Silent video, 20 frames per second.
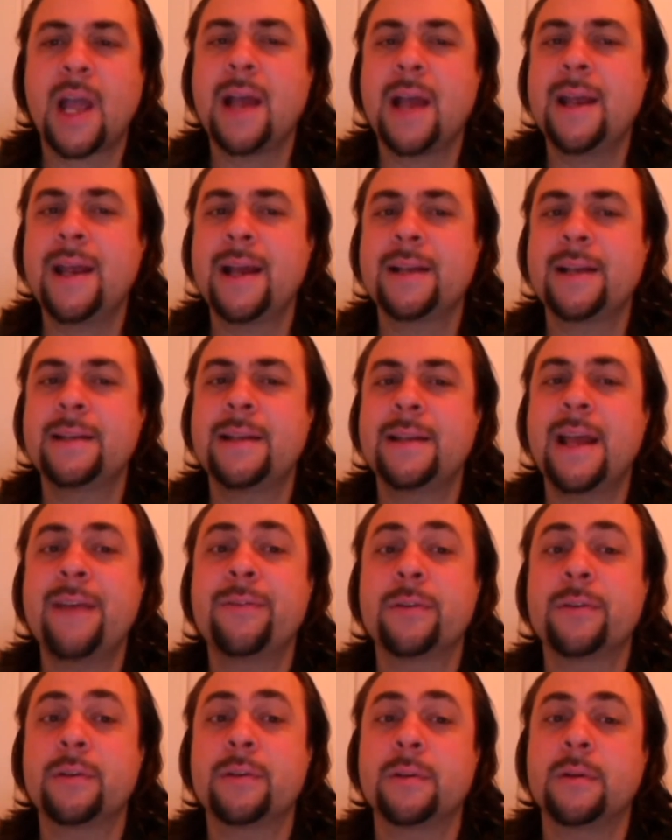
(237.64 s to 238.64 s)
I had
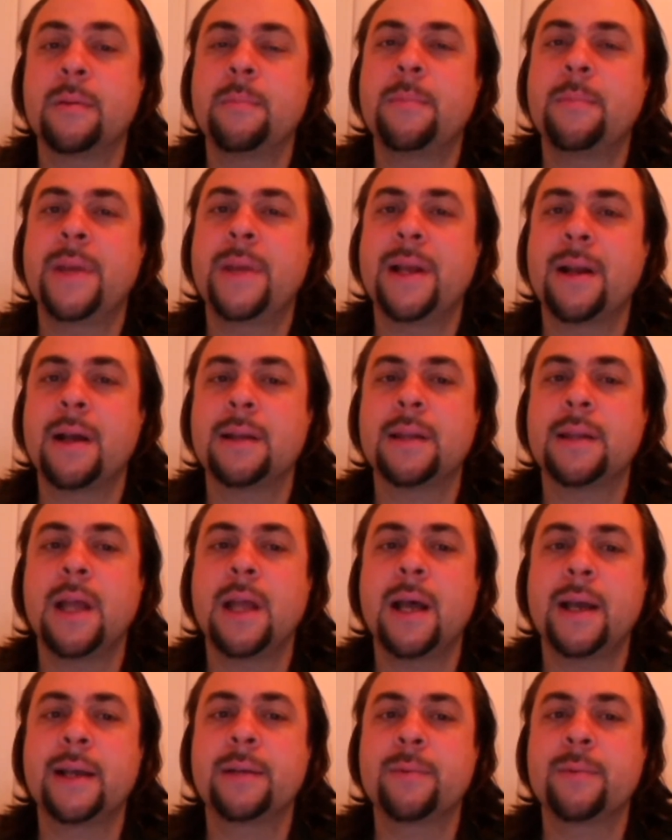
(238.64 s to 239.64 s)
never been
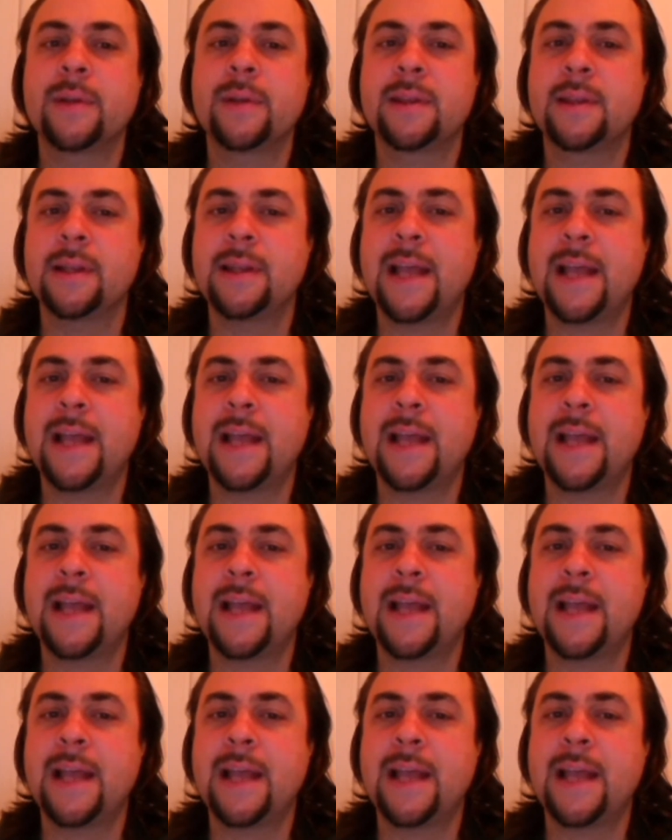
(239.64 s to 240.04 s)
online with the